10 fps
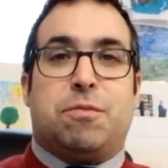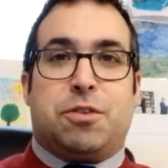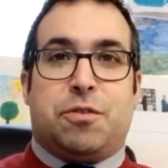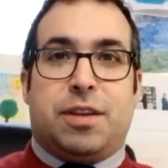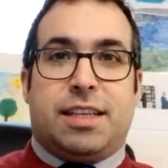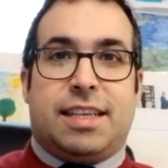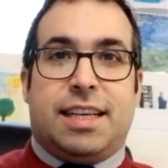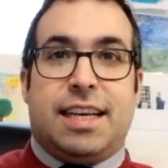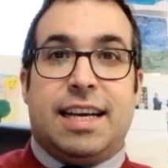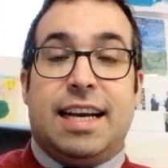
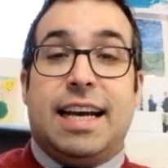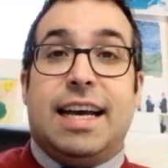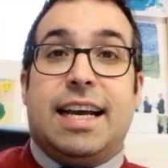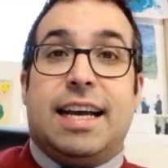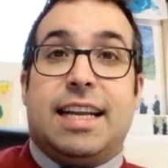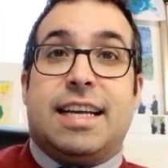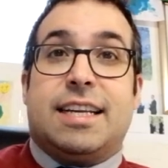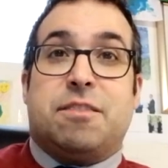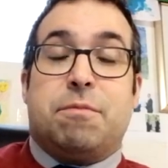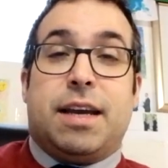Treaty, it
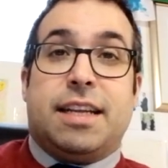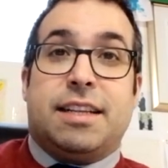has made